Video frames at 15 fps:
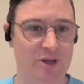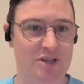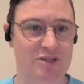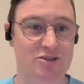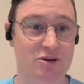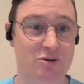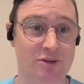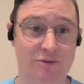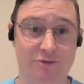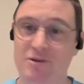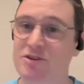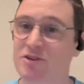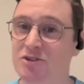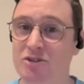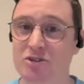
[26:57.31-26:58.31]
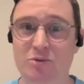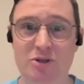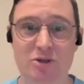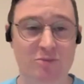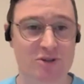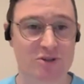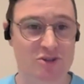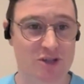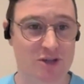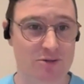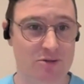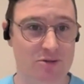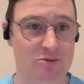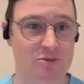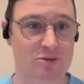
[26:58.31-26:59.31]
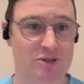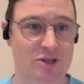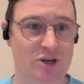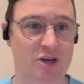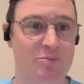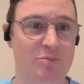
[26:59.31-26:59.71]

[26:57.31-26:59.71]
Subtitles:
So in the first instance, we talk about Xero type